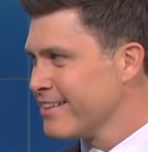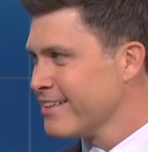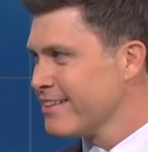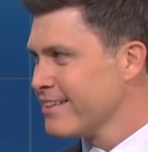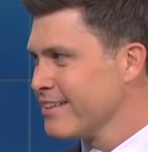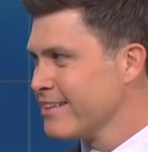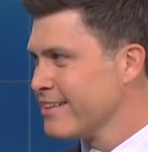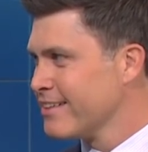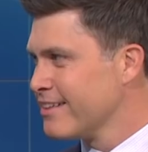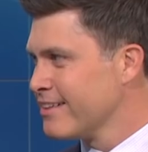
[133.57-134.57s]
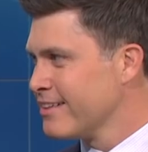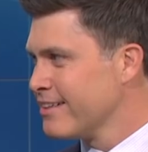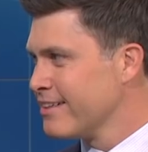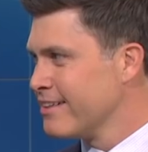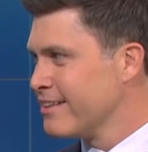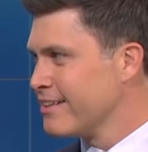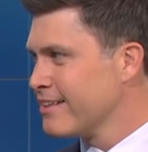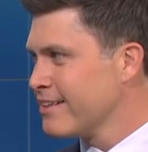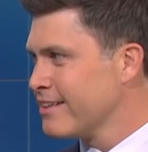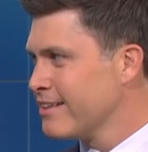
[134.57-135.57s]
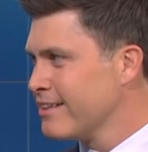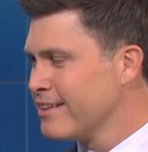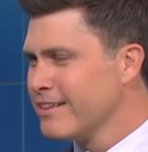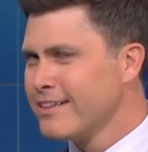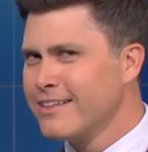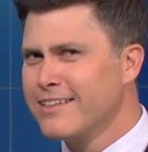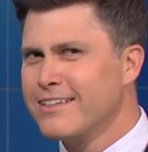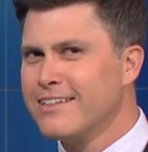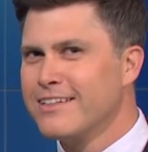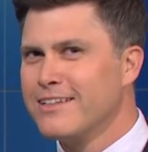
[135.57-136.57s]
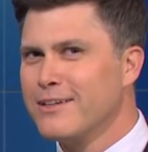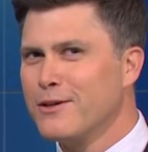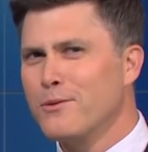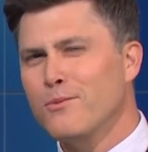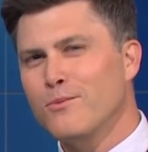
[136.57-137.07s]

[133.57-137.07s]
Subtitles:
No words are spoken by the person on screen.